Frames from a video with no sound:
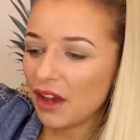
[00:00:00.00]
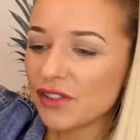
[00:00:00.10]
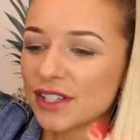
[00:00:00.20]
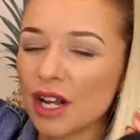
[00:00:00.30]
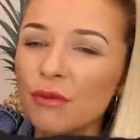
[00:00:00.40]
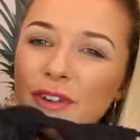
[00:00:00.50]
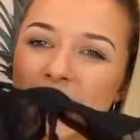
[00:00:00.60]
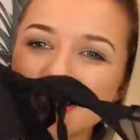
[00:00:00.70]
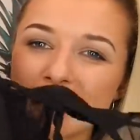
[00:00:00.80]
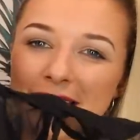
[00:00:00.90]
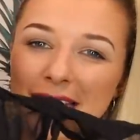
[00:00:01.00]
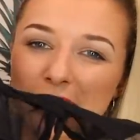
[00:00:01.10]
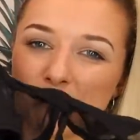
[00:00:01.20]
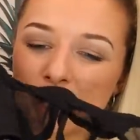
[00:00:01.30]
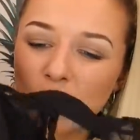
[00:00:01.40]
for some reason they
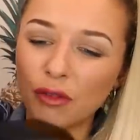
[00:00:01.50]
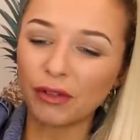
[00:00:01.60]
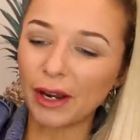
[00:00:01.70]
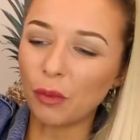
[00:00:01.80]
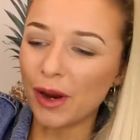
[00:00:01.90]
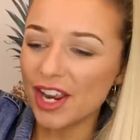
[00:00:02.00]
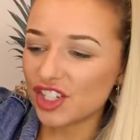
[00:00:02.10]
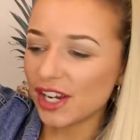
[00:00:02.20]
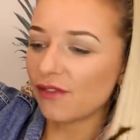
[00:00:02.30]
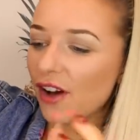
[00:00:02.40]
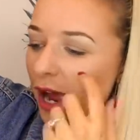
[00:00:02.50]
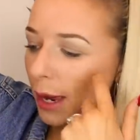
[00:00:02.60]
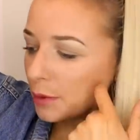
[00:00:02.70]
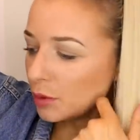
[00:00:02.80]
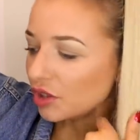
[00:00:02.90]
give me off like witchy
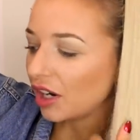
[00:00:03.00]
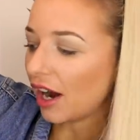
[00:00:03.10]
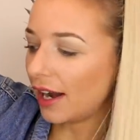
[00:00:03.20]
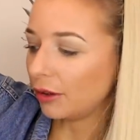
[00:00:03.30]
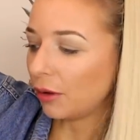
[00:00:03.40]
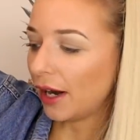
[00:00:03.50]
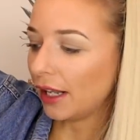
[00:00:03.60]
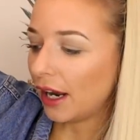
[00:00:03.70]
vibes, which I quite